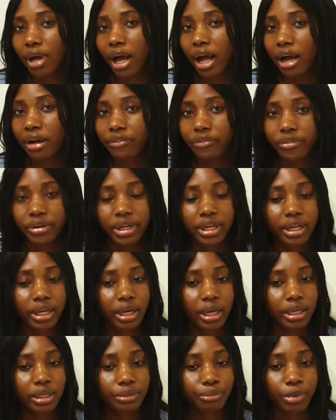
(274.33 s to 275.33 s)

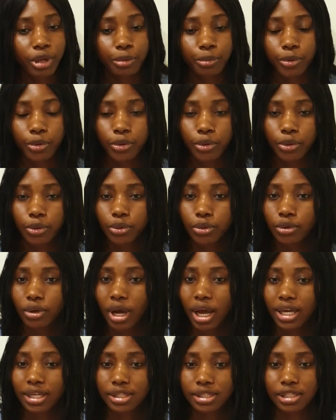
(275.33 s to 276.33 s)
African people
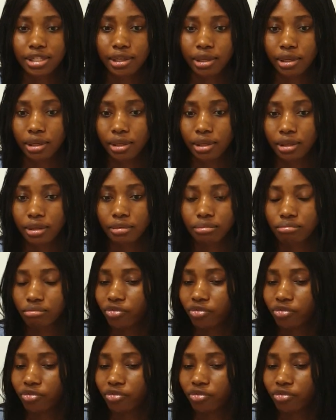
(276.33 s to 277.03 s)
as the